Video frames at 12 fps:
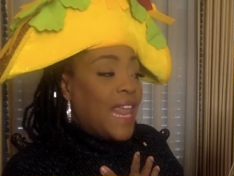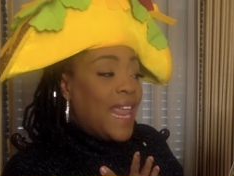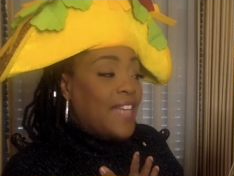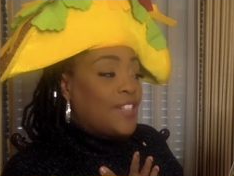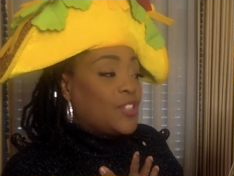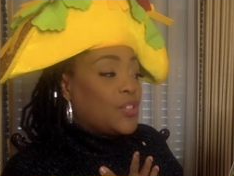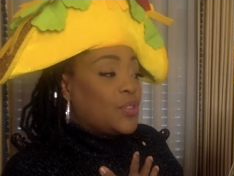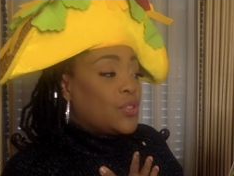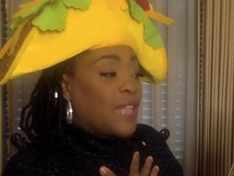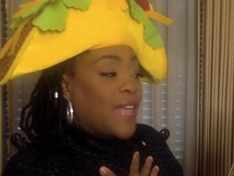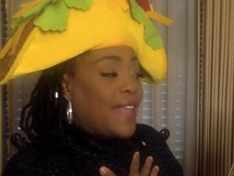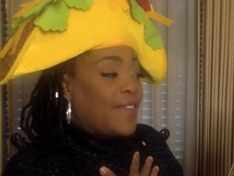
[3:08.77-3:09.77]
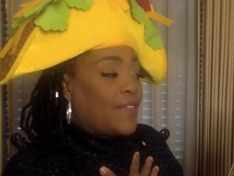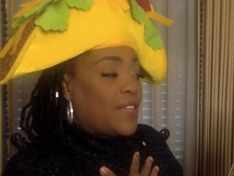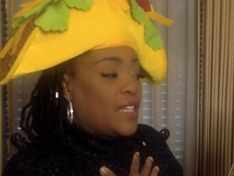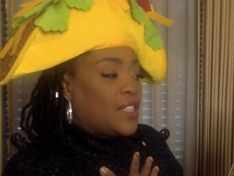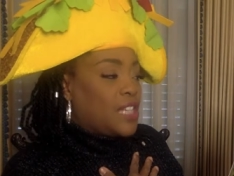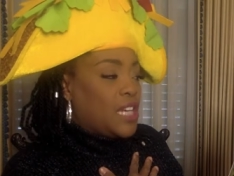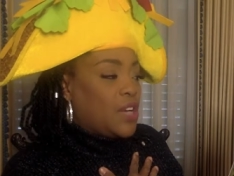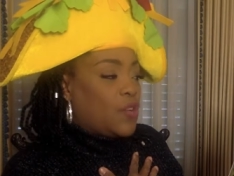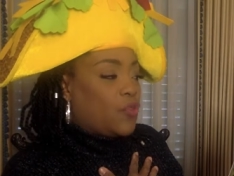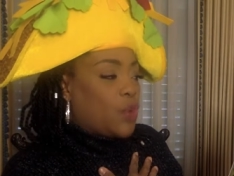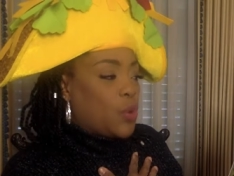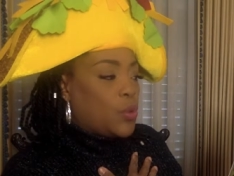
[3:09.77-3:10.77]
and your life, she
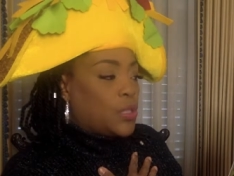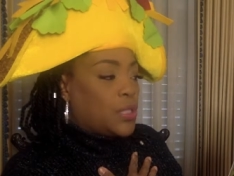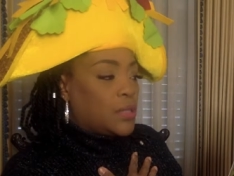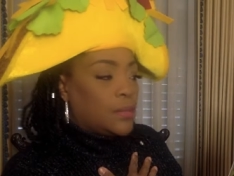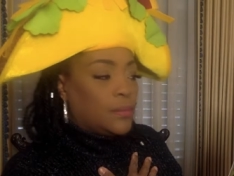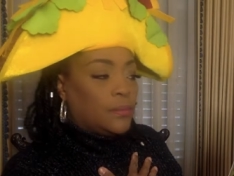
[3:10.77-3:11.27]
croaked.